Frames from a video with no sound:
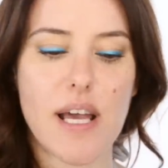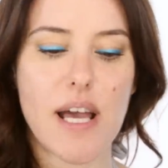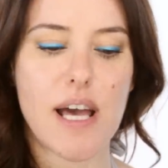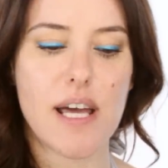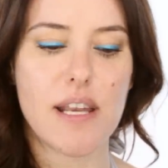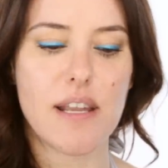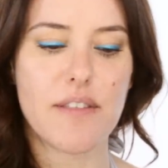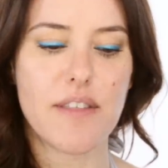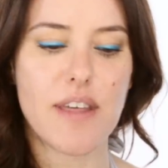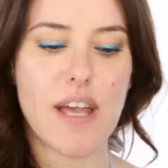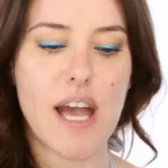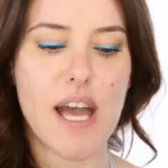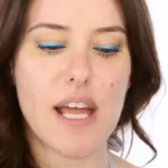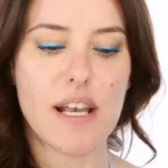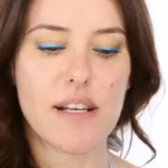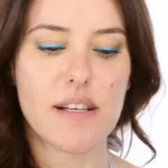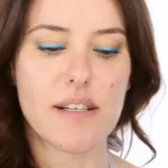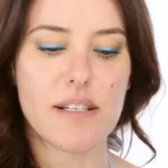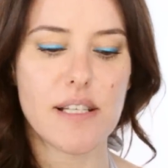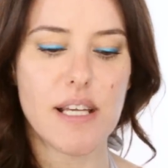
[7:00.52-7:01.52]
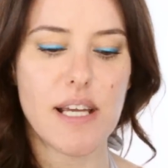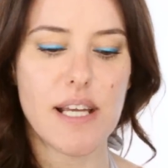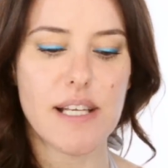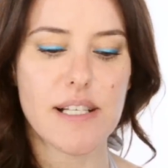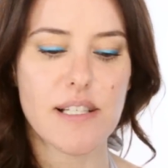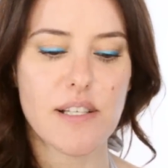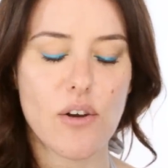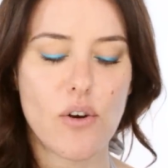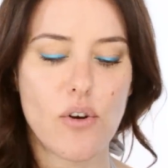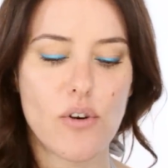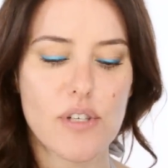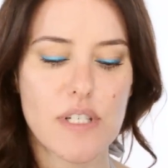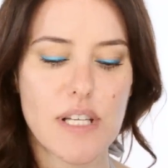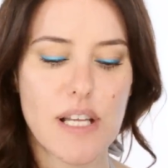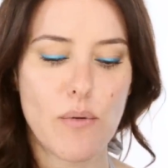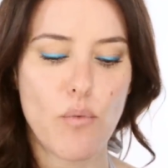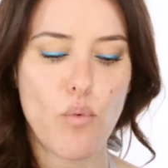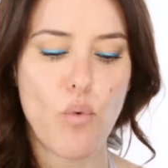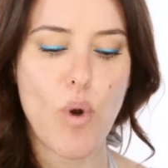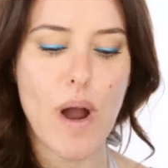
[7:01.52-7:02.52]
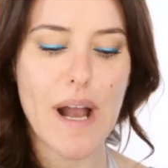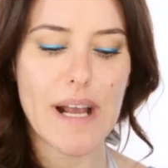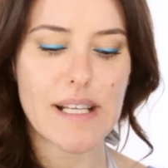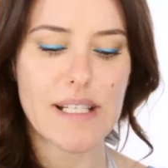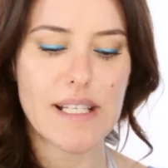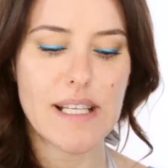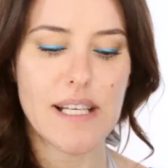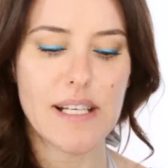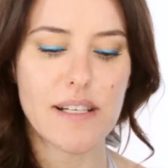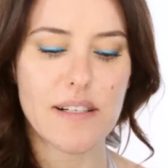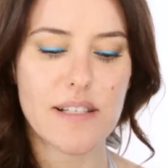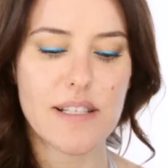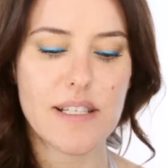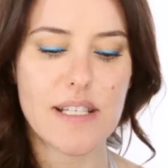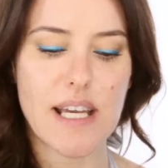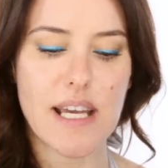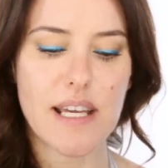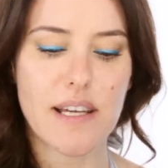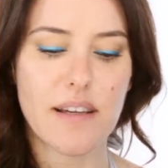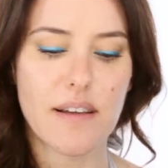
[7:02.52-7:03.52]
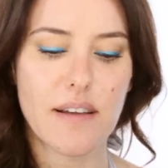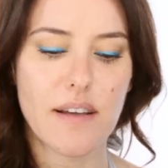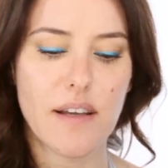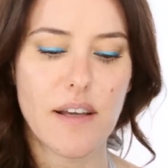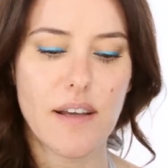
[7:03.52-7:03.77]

and at the end it's got a waxy little stick,